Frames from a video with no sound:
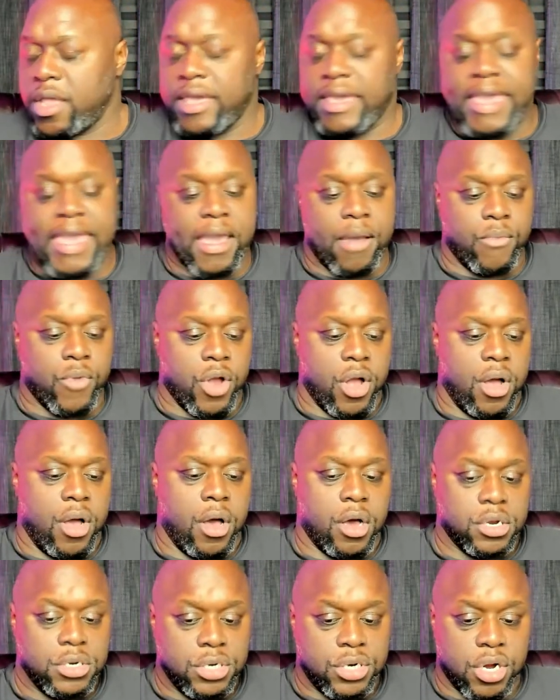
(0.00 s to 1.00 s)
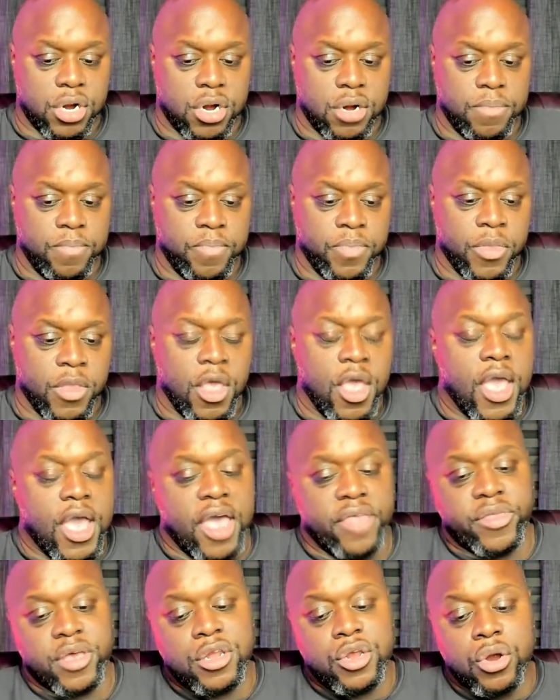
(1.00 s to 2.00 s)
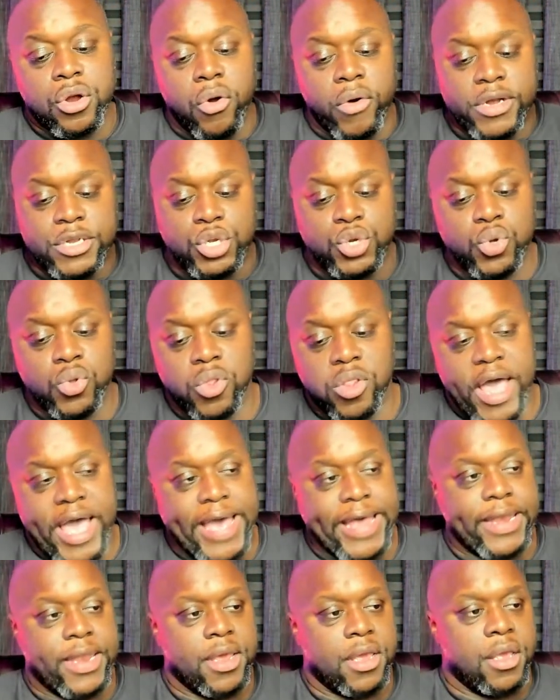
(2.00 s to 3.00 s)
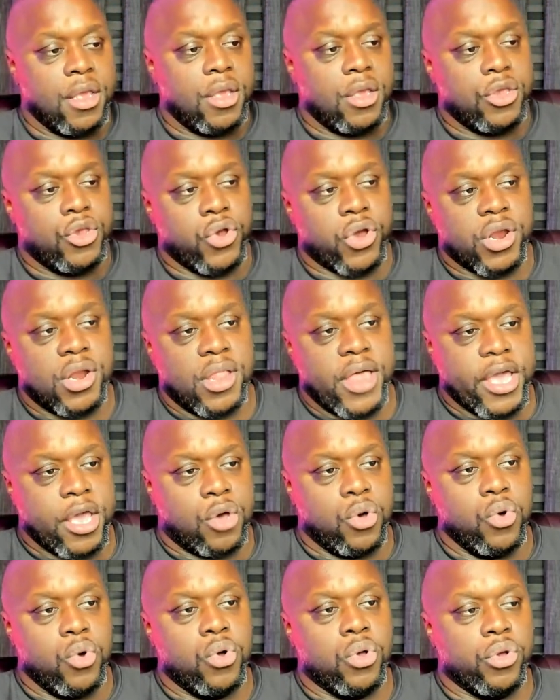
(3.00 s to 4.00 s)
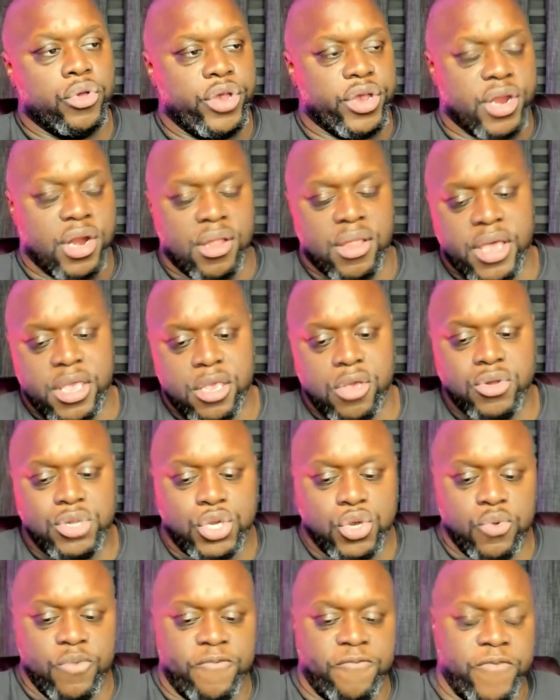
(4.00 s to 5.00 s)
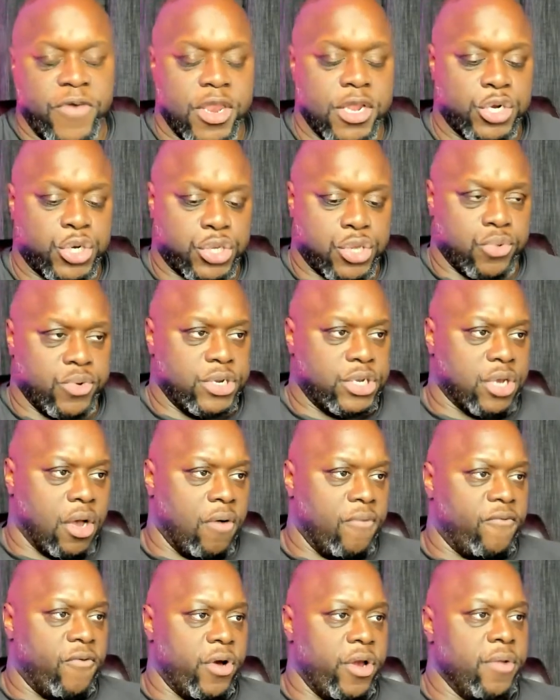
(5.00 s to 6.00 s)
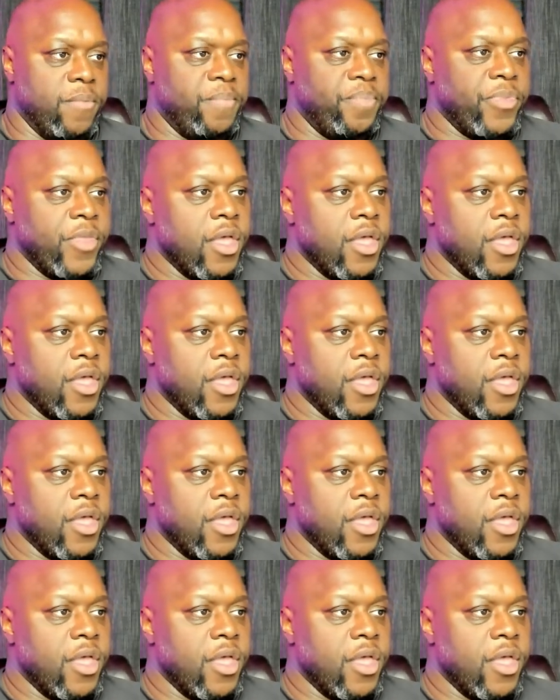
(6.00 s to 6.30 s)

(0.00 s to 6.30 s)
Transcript: camera under, and then you're going to let Google, you're going to let YouTube finish the result for you.